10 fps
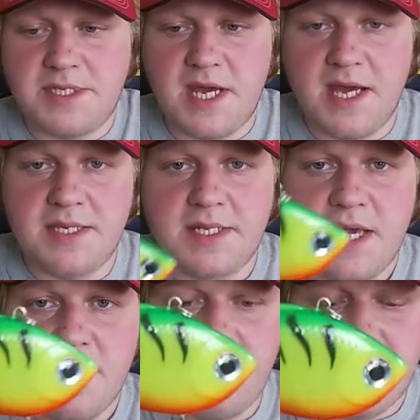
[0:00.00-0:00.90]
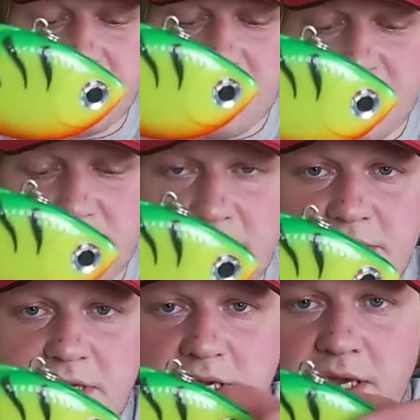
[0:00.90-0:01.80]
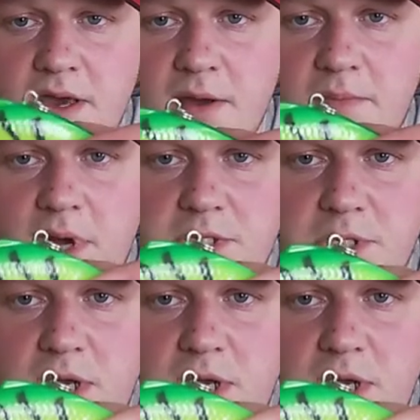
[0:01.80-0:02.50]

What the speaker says: size. This is the much